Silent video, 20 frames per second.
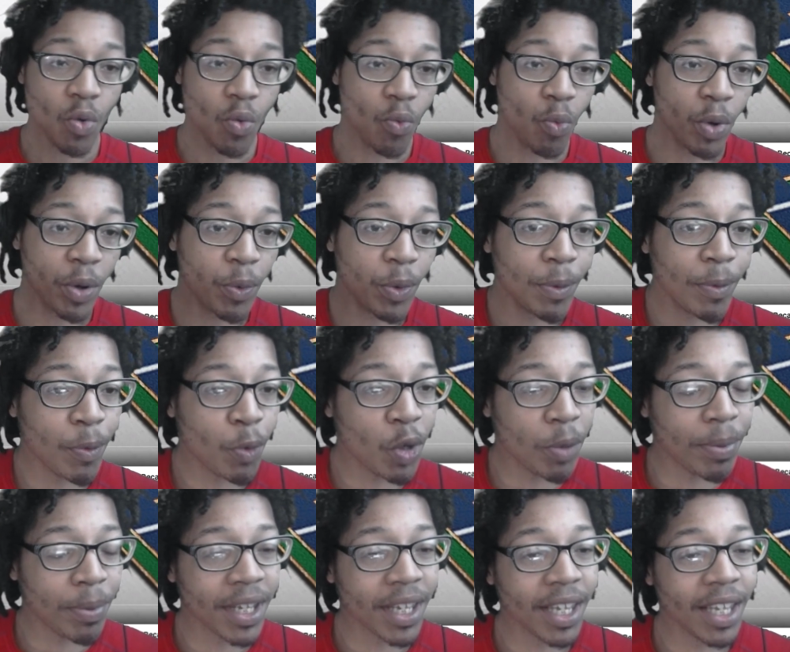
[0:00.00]

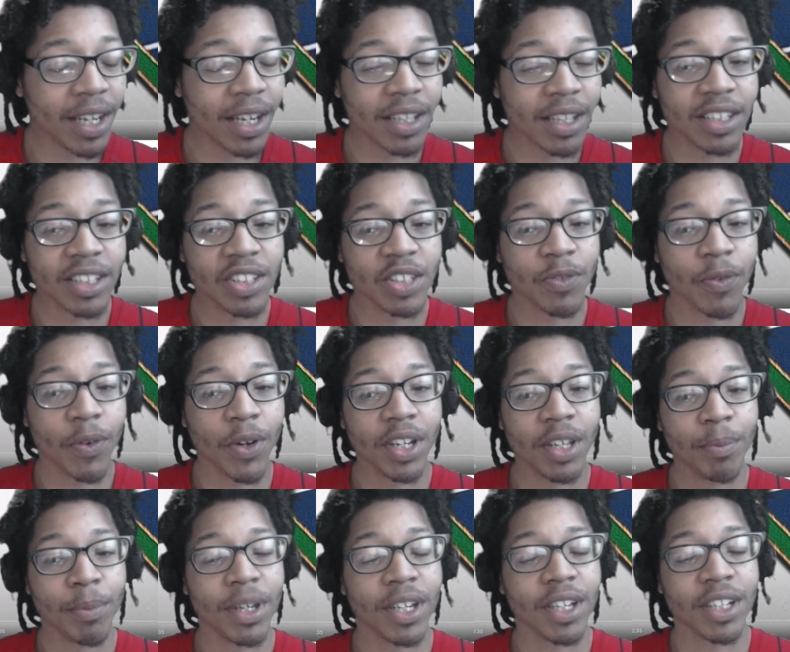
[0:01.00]
We've been getting, this is
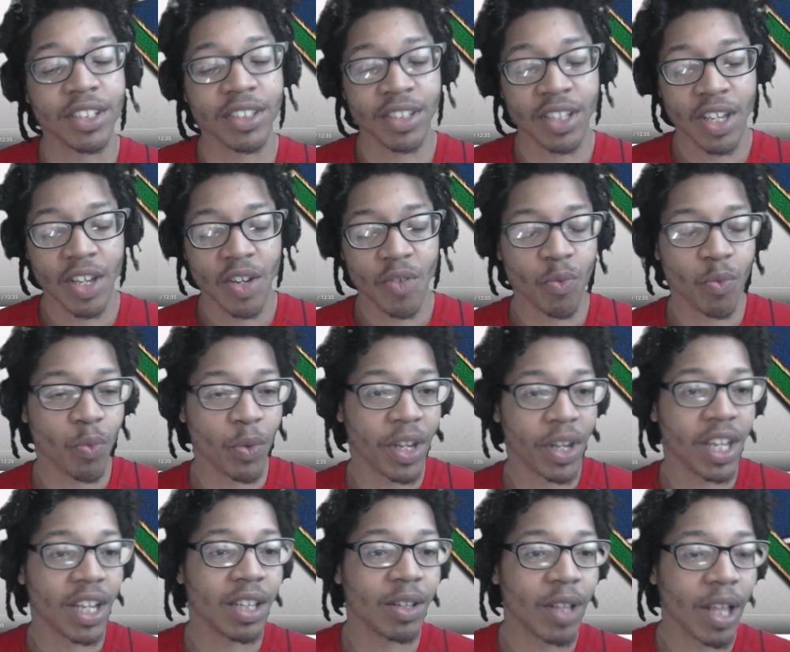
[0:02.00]
funny because we're
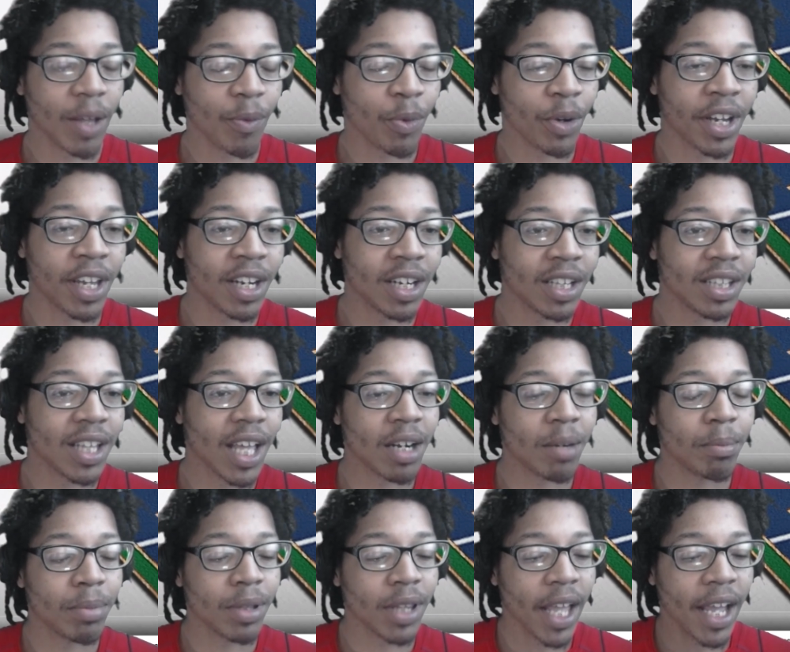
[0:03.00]
getting a lot
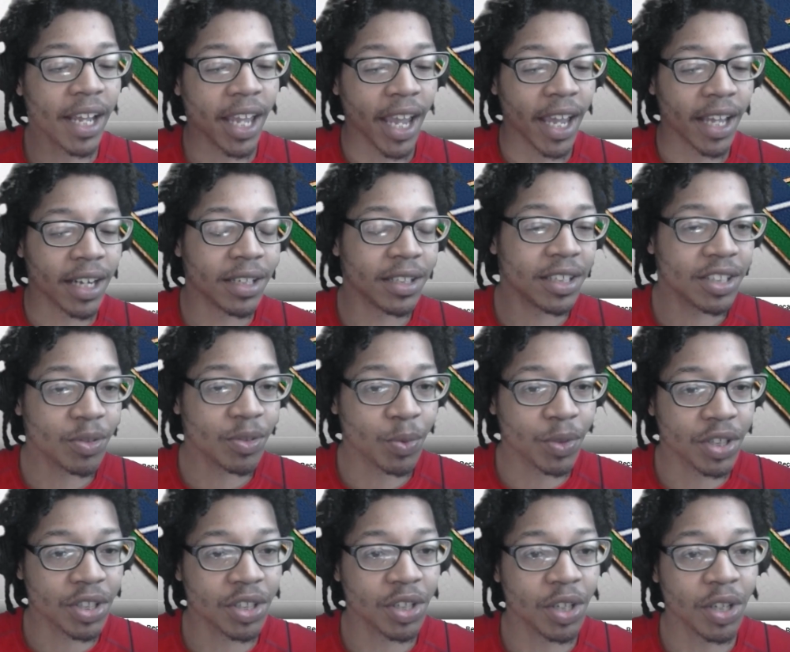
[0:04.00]
of black analysts,
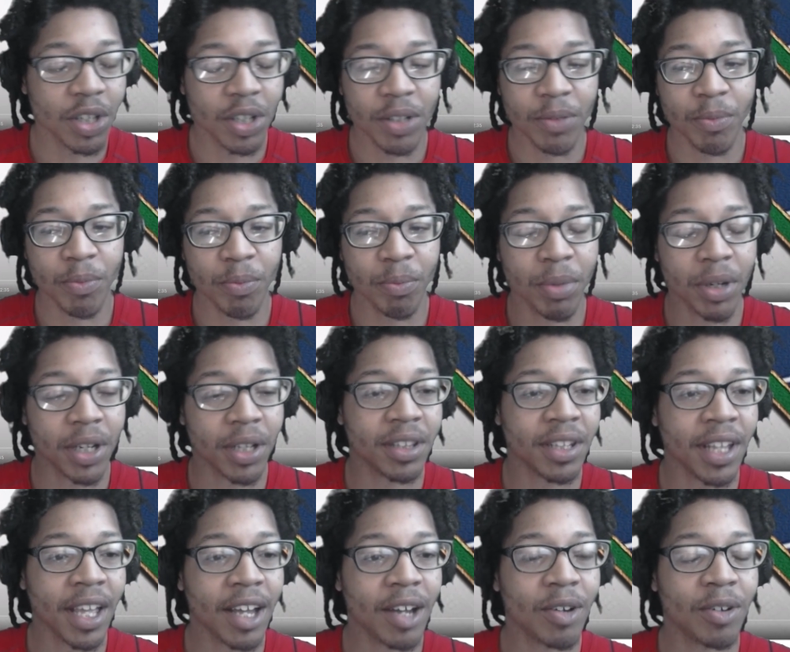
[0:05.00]
which is good. But
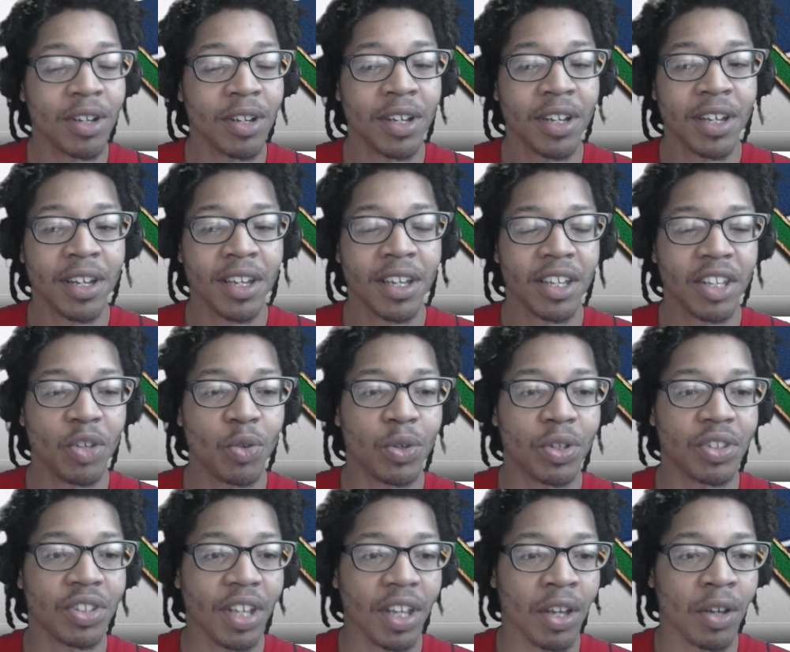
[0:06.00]
now you
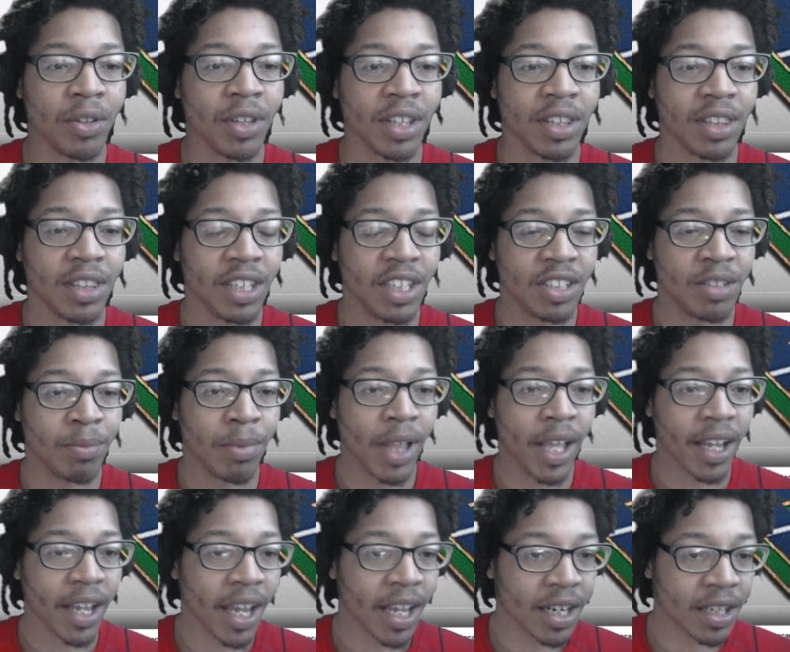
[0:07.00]
can tell that these
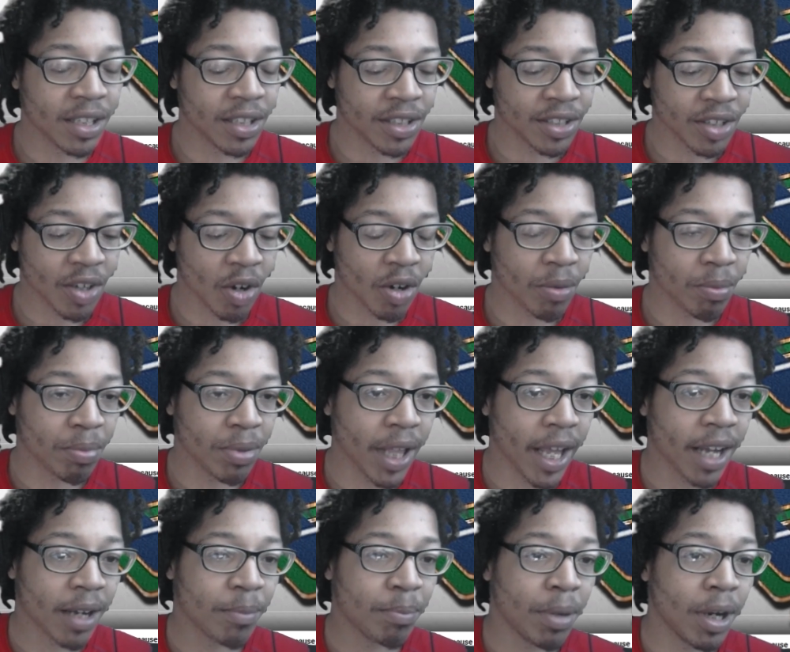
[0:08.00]
black analysts are
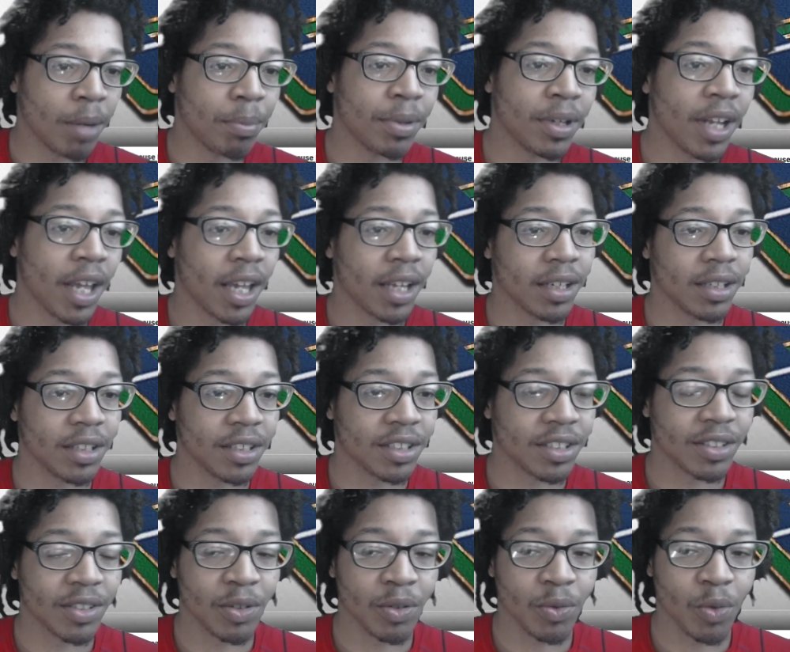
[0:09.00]
black puppet
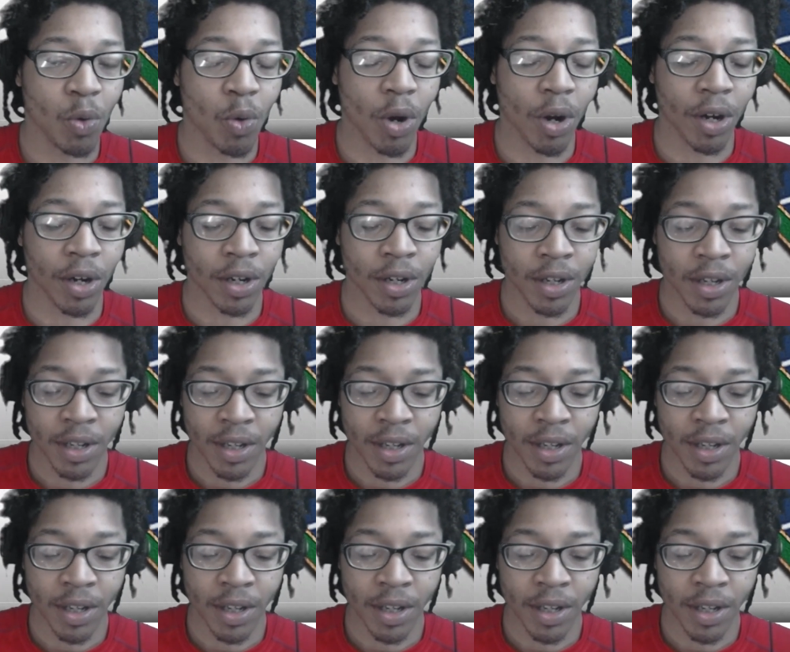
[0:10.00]
analysts who are,